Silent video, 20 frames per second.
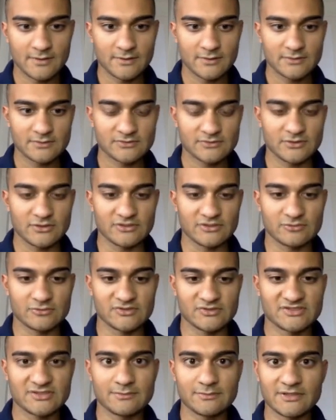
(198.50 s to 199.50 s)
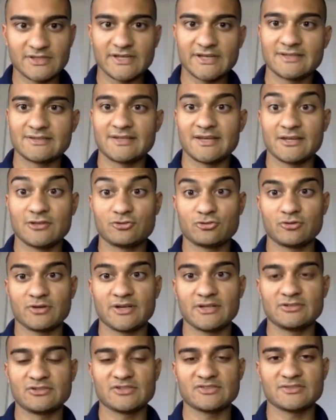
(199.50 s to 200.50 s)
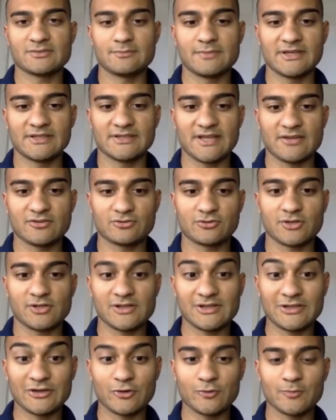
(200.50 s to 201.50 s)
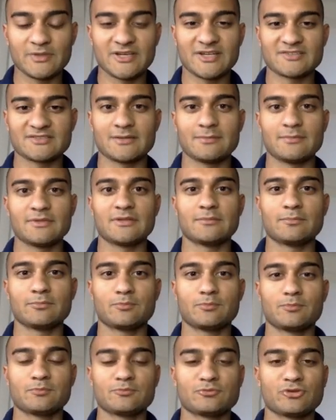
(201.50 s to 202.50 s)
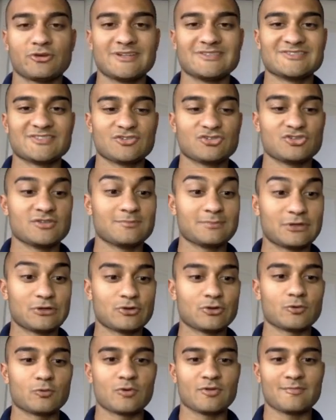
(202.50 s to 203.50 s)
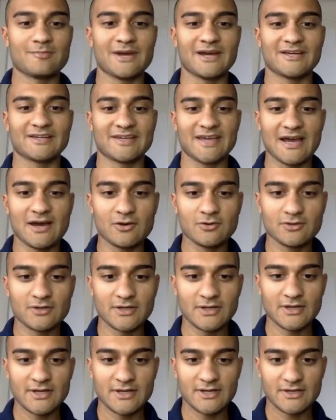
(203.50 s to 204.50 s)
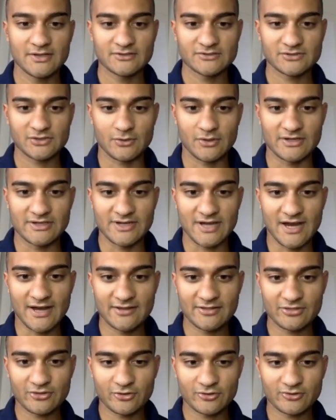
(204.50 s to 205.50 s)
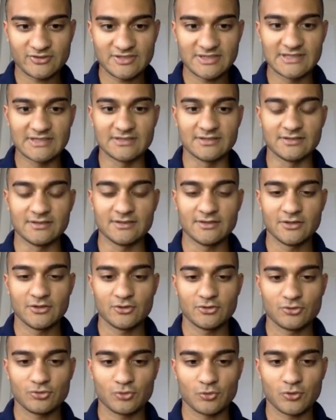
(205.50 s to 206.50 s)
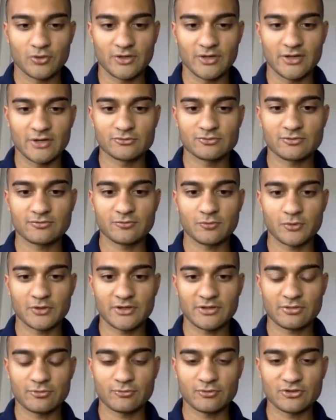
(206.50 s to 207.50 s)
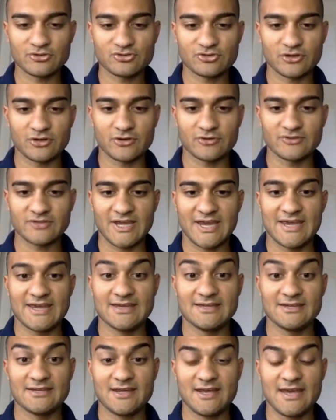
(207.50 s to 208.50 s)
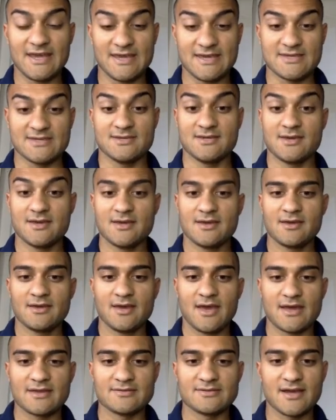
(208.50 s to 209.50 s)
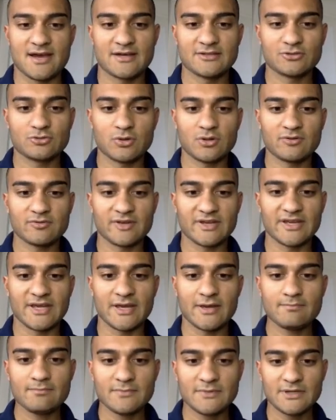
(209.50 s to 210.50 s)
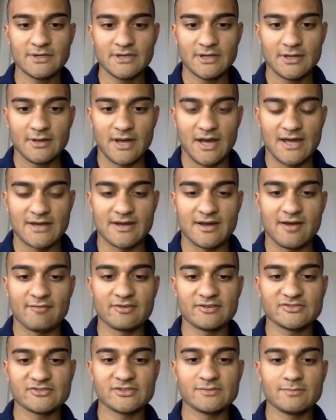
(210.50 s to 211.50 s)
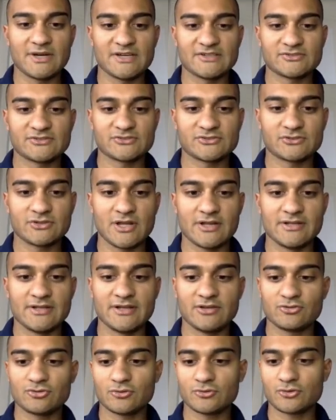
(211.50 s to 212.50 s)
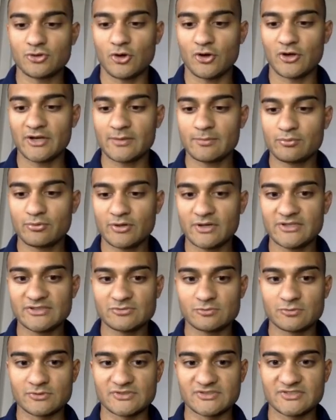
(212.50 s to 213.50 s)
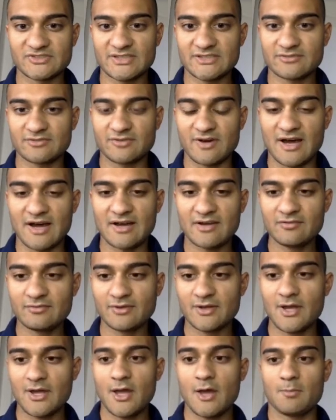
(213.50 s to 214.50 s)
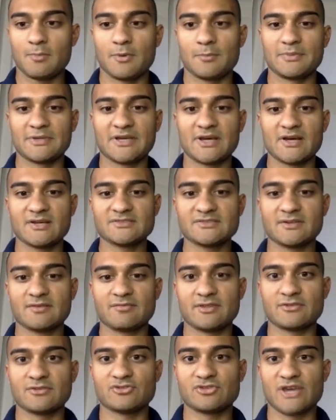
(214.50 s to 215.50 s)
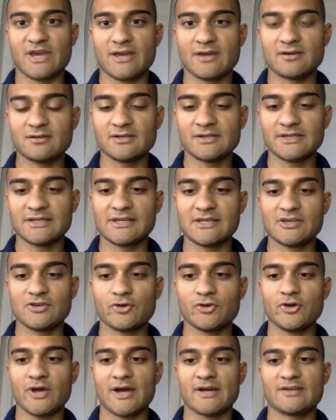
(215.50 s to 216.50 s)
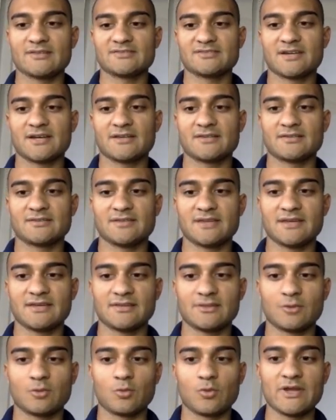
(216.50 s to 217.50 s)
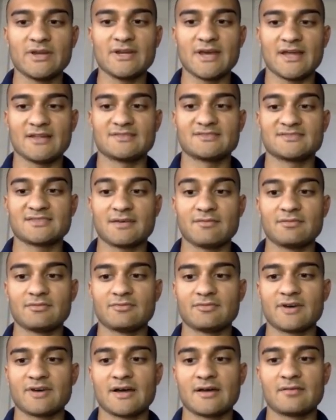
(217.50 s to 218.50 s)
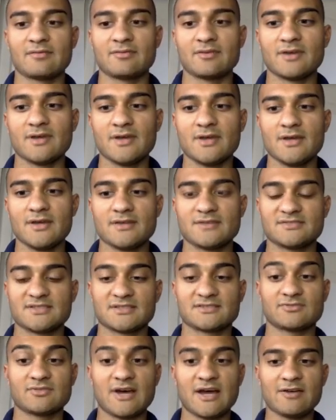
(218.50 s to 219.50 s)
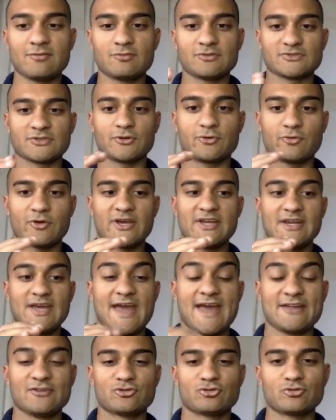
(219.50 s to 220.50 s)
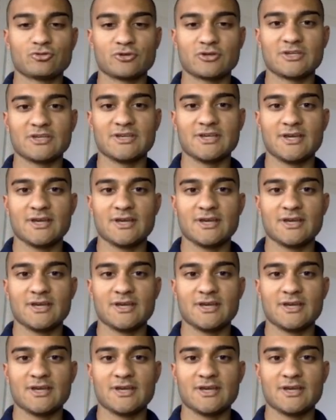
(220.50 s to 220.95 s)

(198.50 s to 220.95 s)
So this was simulated day trade, just to make that clear, because I'm in the transition period with my account. So at 9:13, short 143 shares, 8.8 at 9:12 a.m. And obviously my initial target price was 6.5, but because of the channeling here, I decided to take the win at 7.5. 6.5 was a great entry